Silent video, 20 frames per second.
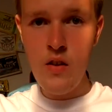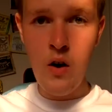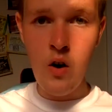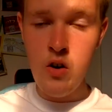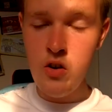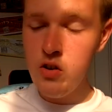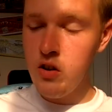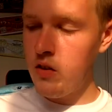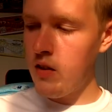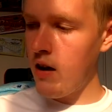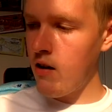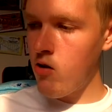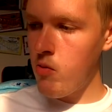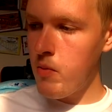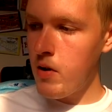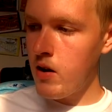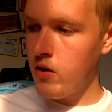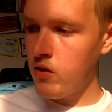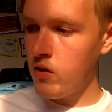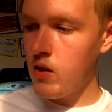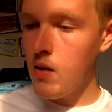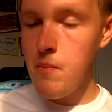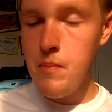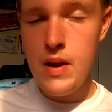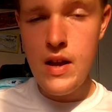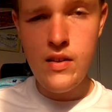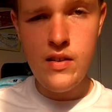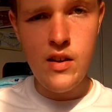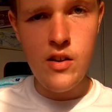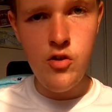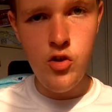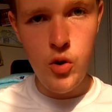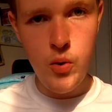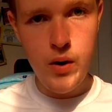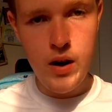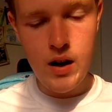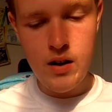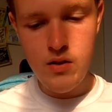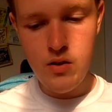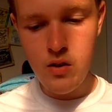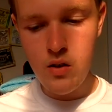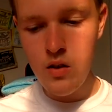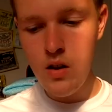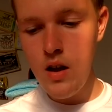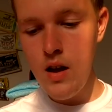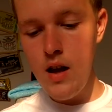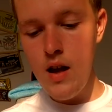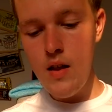Honestly, they're amazing. They're based in Newcastle.